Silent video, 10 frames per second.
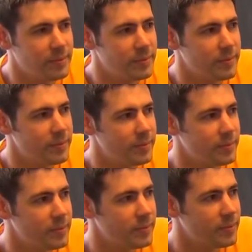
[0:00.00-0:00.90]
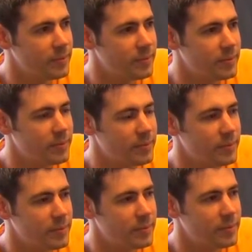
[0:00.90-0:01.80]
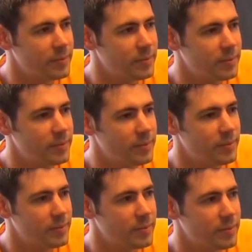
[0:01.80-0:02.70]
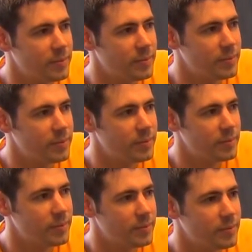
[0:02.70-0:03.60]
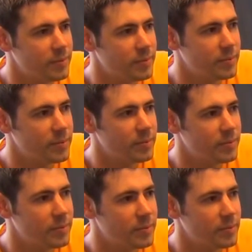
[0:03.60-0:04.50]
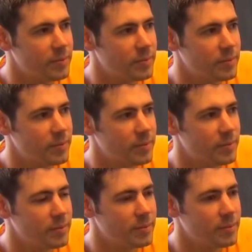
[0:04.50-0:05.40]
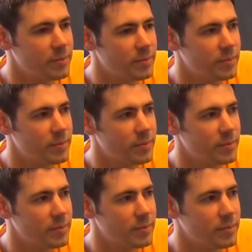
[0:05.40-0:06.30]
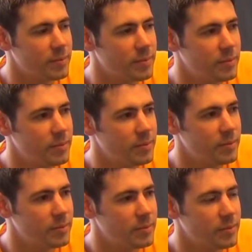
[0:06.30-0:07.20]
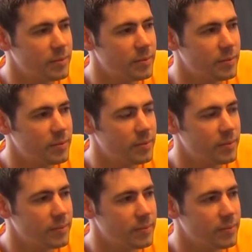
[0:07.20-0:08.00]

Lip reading: The person shown says nothing.